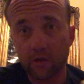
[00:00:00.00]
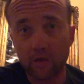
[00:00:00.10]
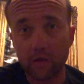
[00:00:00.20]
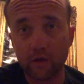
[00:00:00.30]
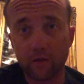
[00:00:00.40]

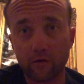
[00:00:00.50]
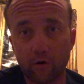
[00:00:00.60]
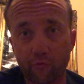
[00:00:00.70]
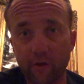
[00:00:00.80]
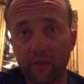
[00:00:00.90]
in
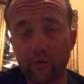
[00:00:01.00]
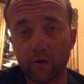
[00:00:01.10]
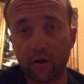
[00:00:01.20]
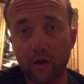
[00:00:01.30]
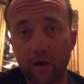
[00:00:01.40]
a
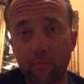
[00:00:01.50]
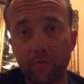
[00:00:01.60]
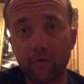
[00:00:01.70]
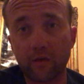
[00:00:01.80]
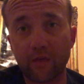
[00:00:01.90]
regular cup,
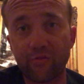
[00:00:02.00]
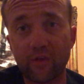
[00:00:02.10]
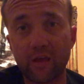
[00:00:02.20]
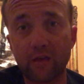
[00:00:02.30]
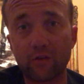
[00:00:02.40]
and
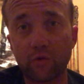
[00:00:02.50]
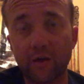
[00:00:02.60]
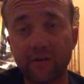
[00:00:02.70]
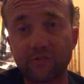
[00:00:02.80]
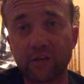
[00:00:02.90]
then you
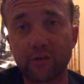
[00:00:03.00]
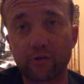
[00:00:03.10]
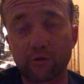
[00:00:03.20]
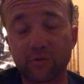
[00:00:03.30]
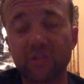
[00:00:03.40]
had to
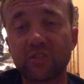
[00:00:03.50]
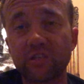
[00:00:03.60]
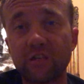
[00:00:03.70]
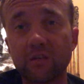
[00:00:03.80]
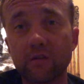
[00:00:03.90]
take your
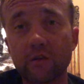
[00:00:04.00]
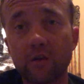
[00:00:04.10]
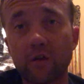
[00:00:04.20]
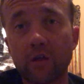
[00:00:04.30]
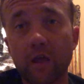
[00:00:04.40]
receipt
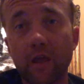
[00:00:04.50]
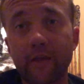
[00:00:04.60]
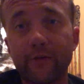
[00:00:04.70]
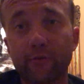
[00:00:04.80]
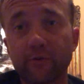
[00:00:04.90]

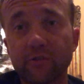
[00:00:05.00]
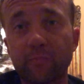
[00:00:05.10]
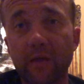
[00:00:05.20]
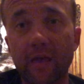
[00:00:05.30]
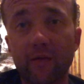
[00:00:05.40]
and your
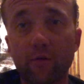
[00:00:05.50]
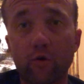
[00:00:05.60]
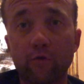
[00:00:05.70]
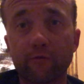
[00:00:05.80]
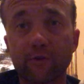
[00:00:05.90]
wristband
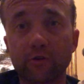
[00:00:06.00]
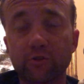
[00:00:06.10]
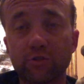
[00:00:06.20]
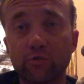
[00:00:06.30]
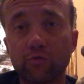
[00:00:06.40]
over
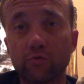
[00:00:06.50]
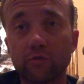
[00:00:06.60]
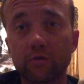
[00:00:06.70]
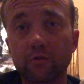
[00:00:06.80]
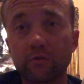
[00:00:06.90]

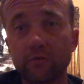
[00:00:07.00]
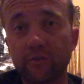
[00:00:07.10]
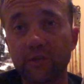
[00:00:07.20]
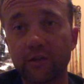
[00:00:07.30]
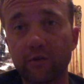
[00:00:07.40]
to
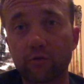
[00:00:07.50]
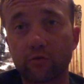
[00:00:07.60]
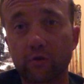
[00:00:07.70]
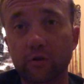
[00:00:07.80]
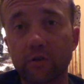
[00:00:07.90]
get
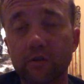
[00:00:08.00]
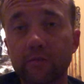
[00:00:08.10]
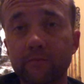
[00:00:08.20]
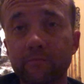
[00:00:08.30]
your